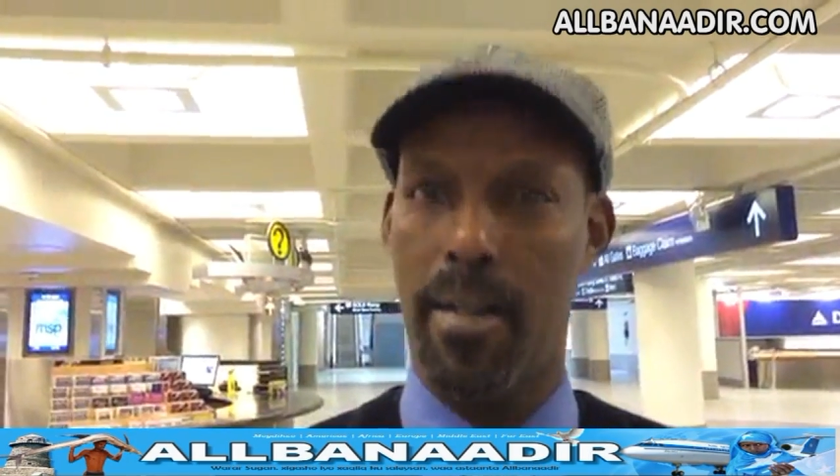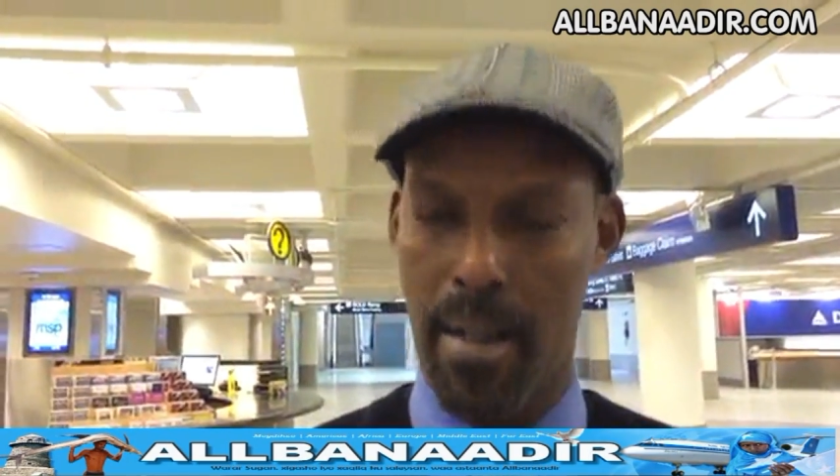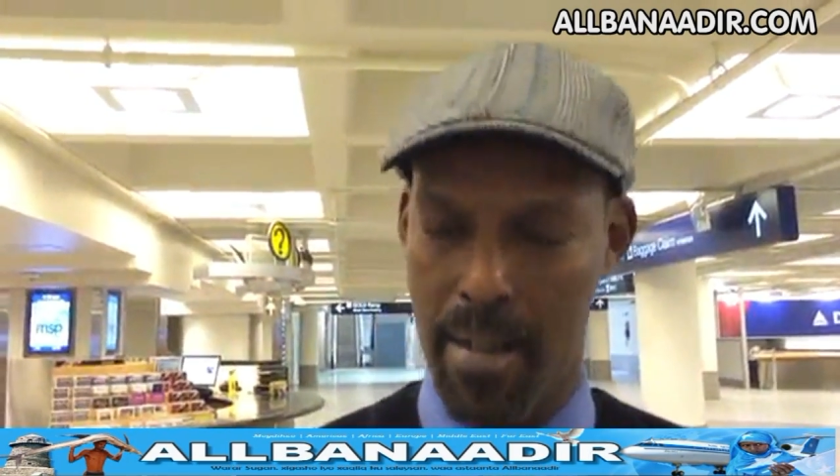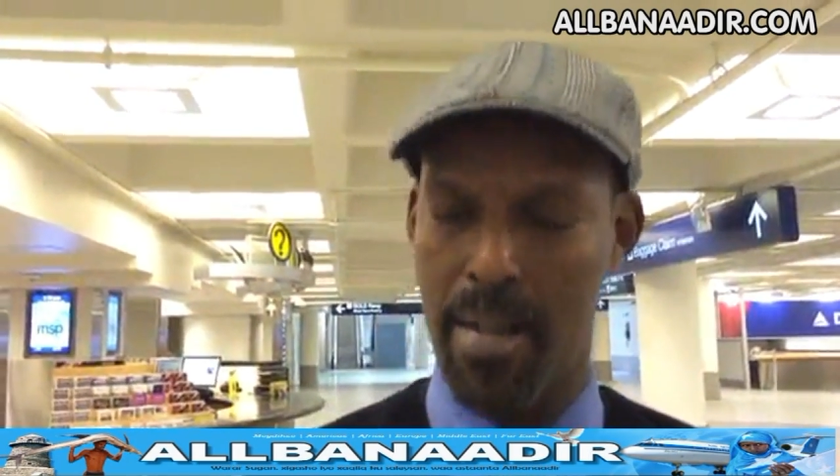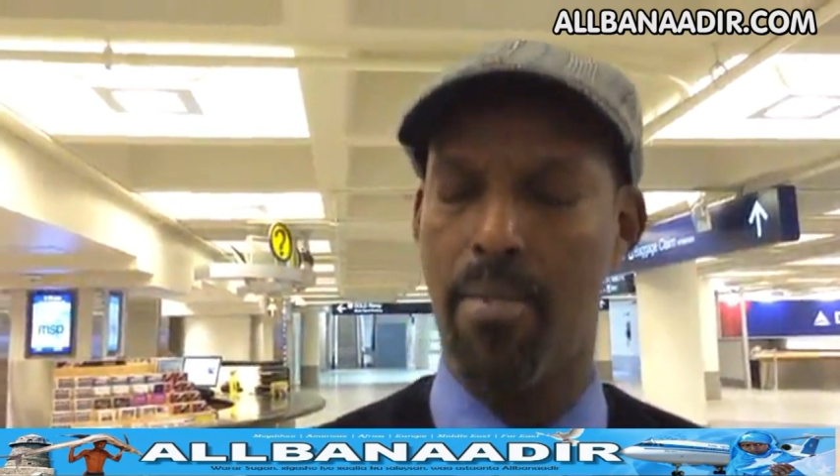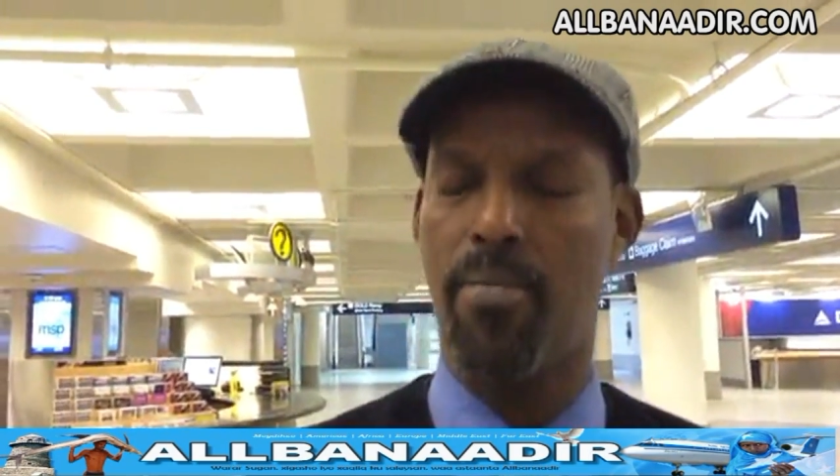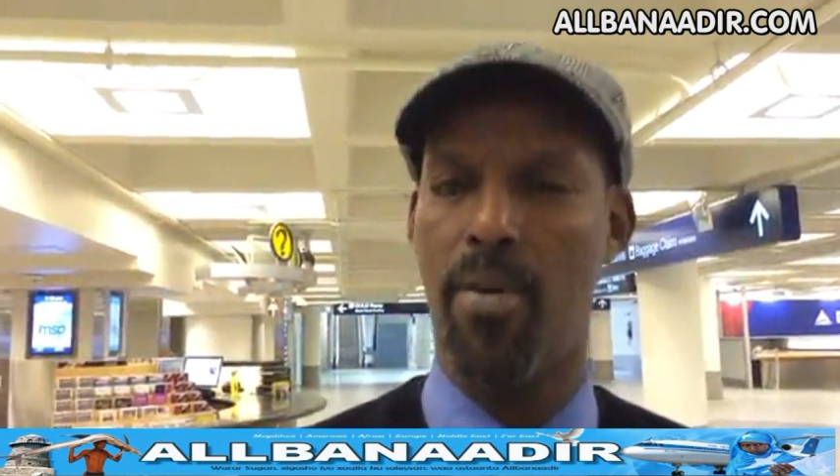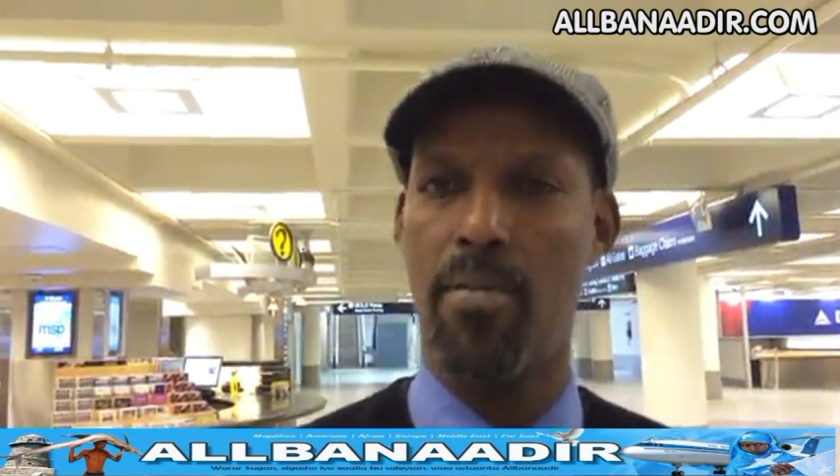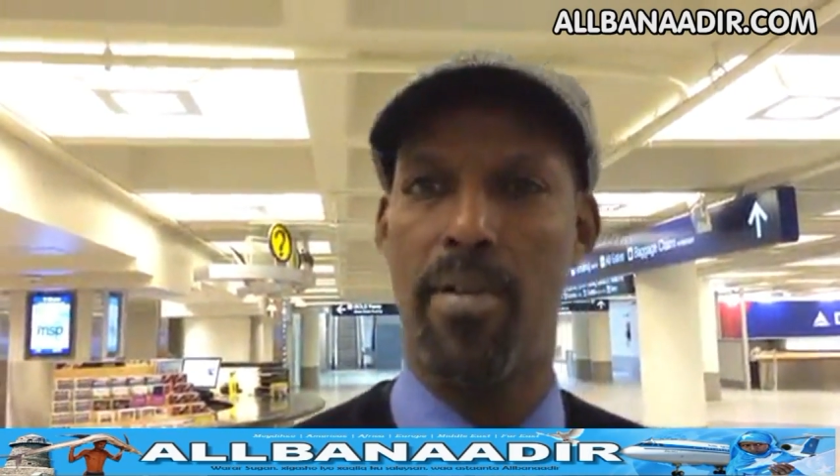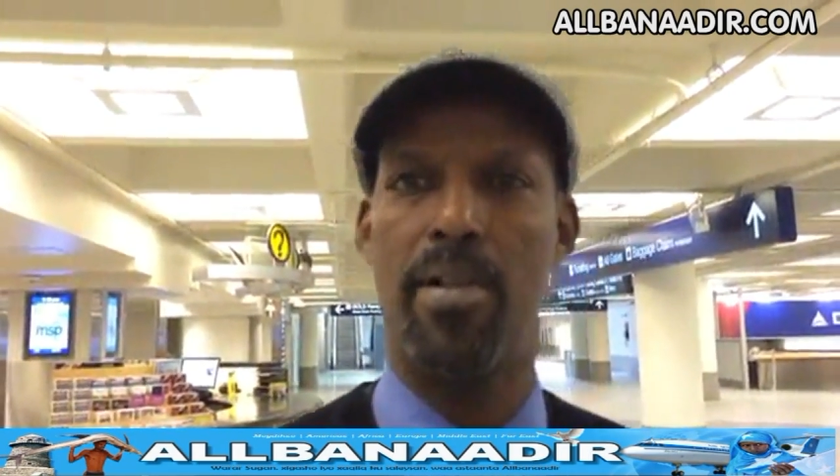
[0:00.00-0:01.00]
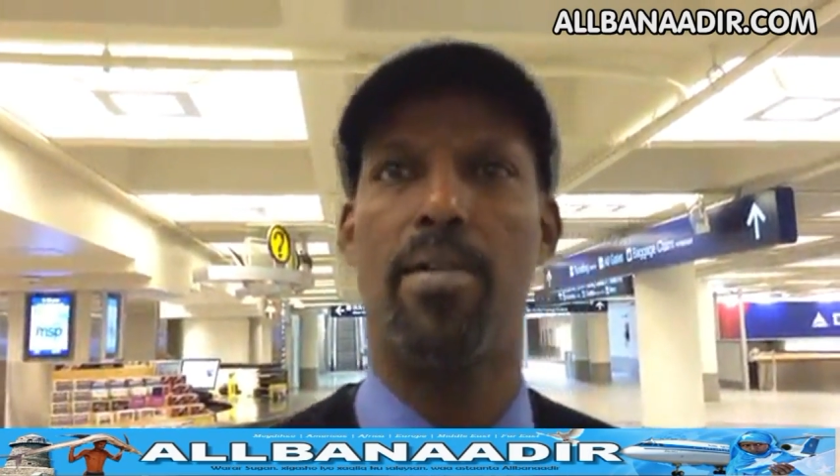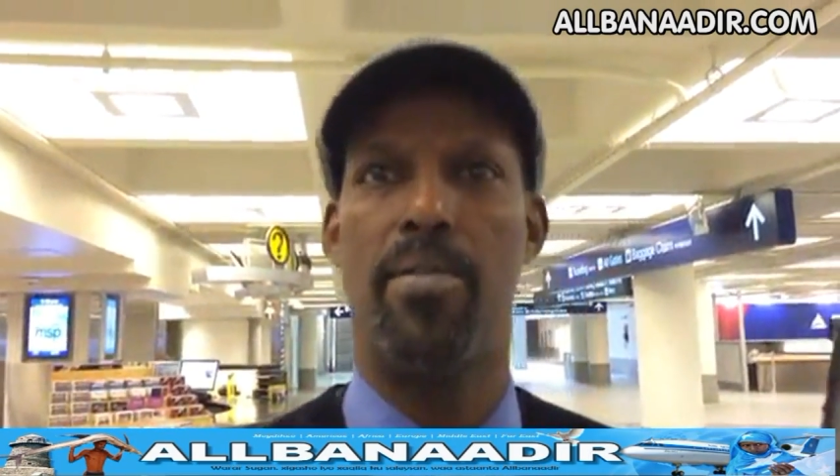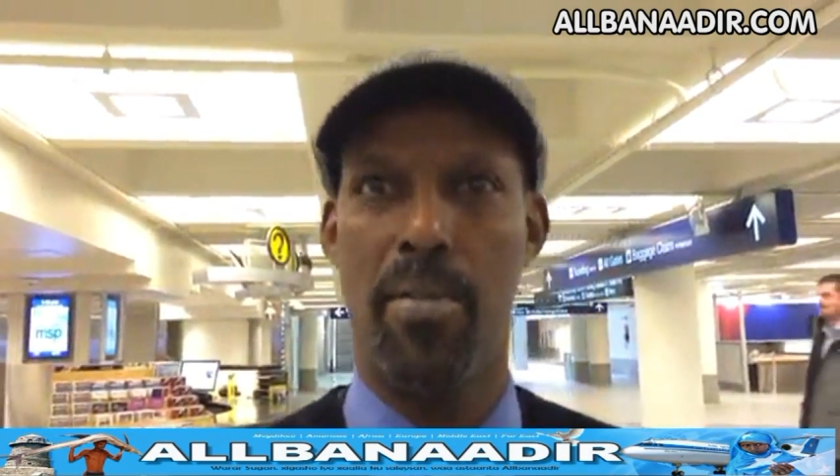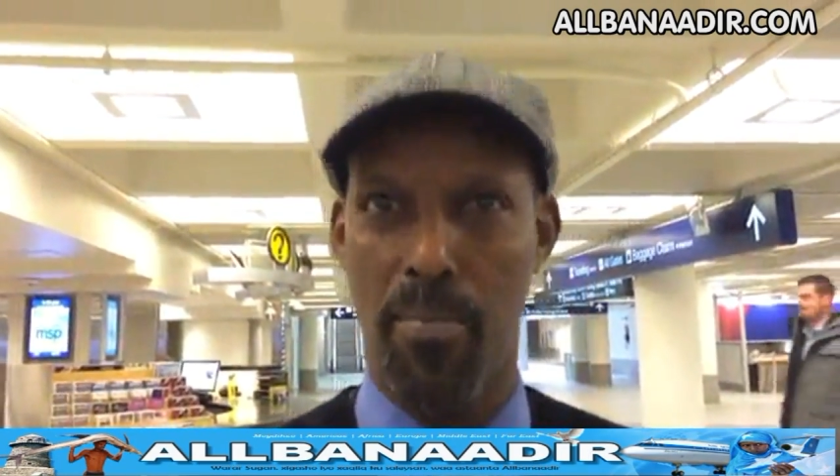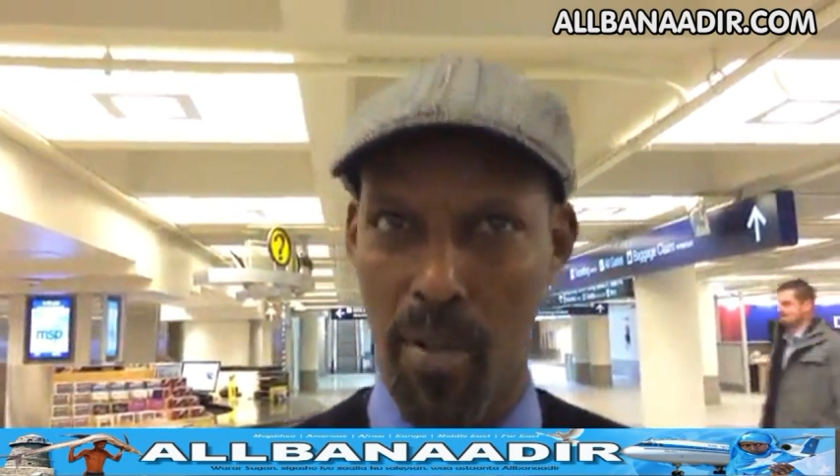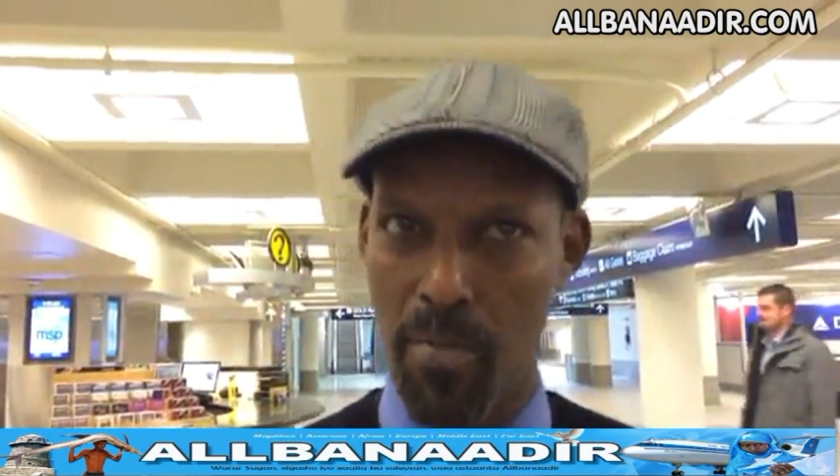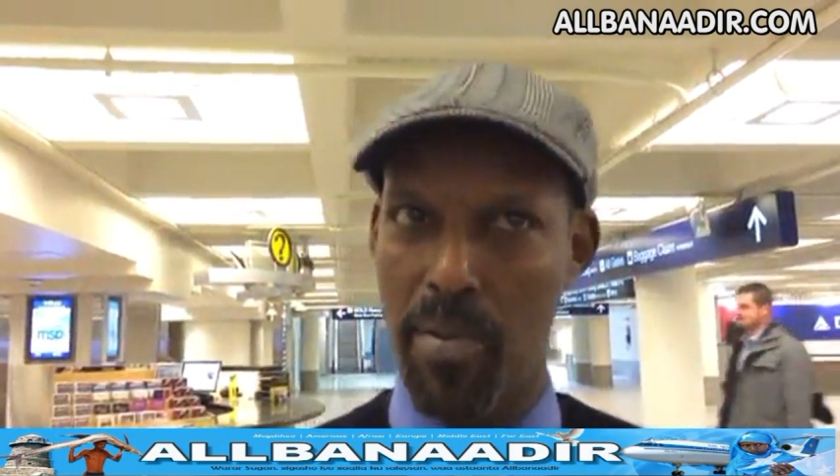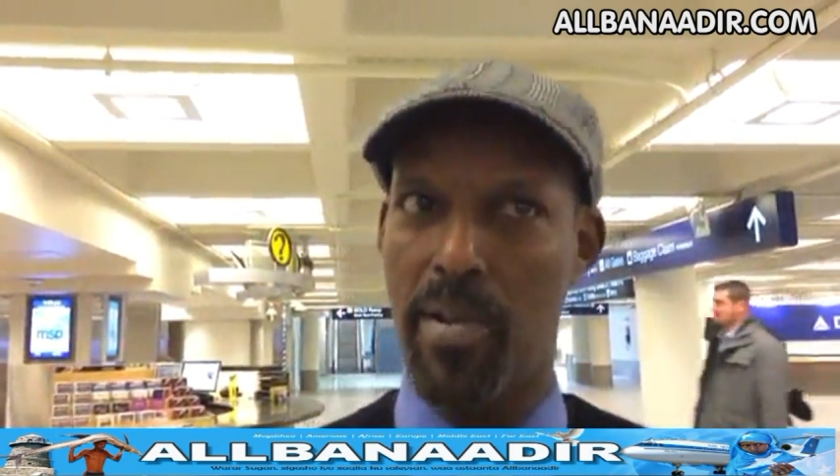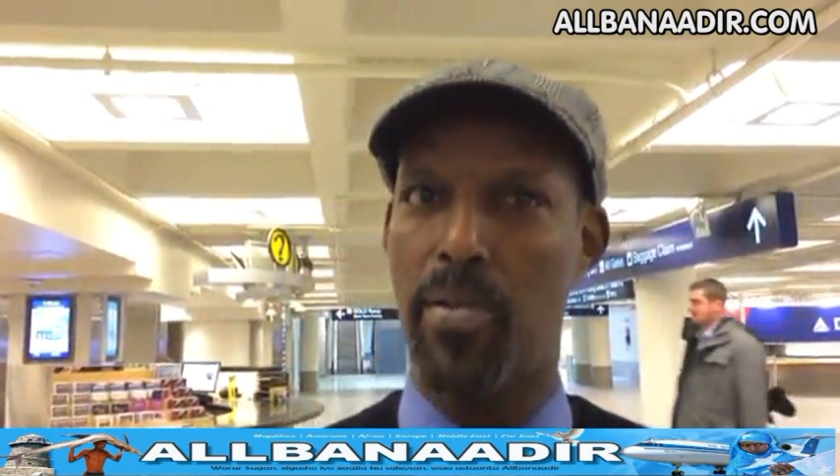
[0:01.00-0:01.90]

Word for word: Yes, I'm involved with, I'm involved with the